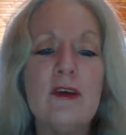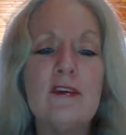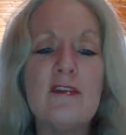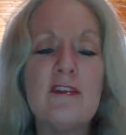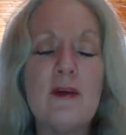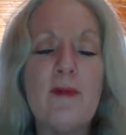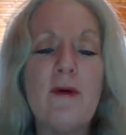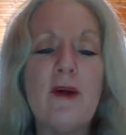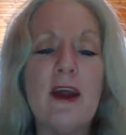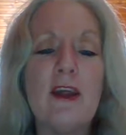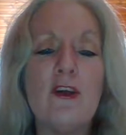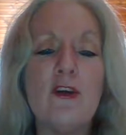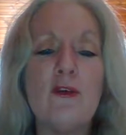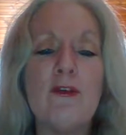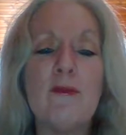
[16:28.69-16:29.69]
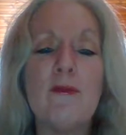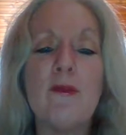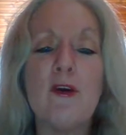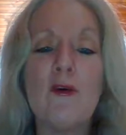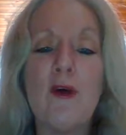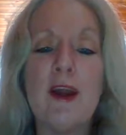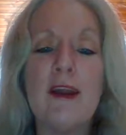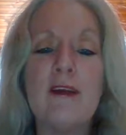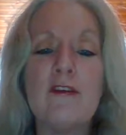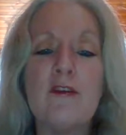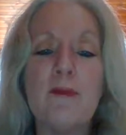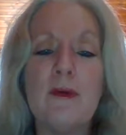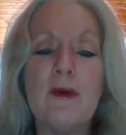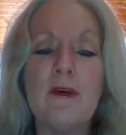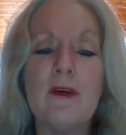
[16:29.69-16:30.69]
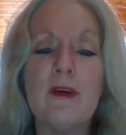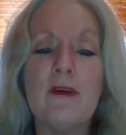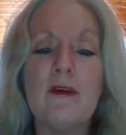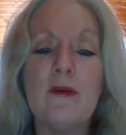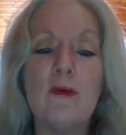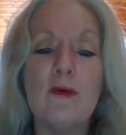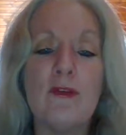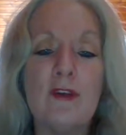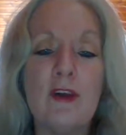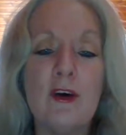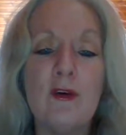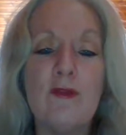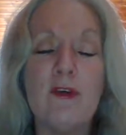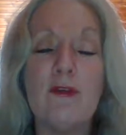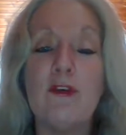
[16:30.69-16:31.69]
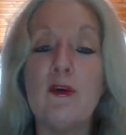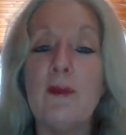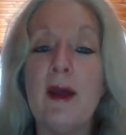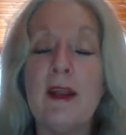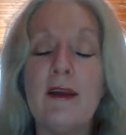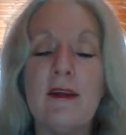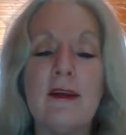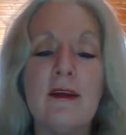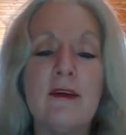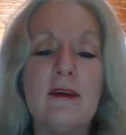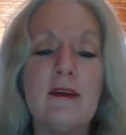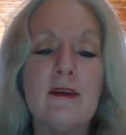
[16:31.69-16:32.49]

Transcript: separate you from the greater spirit or self of humanity.